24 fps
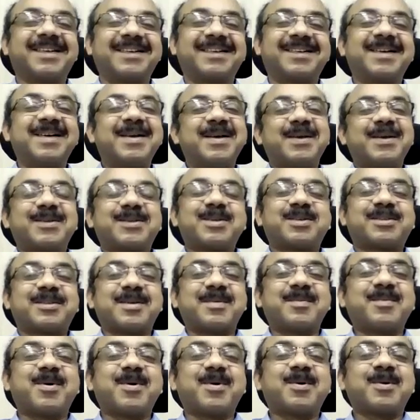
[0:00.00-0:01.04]
right. Blah, blah. So
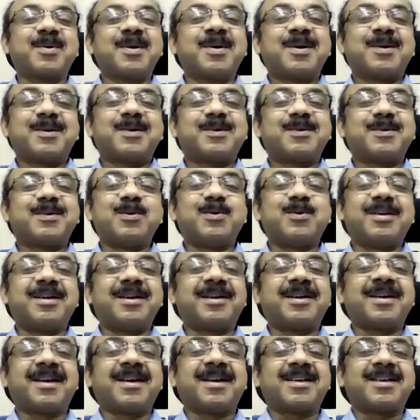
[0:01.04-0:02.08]
somehow you
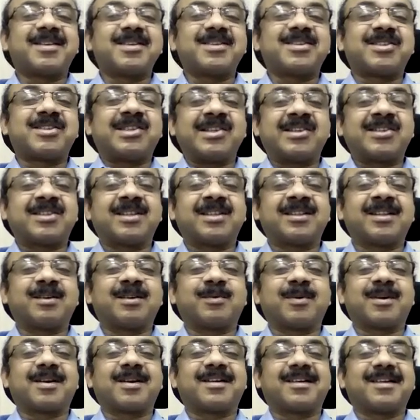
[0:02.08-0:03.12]
hit a six in
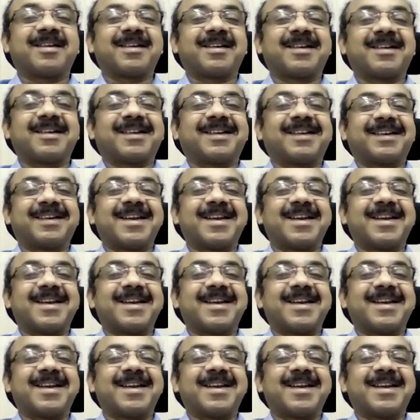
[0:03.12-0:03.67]
your uh,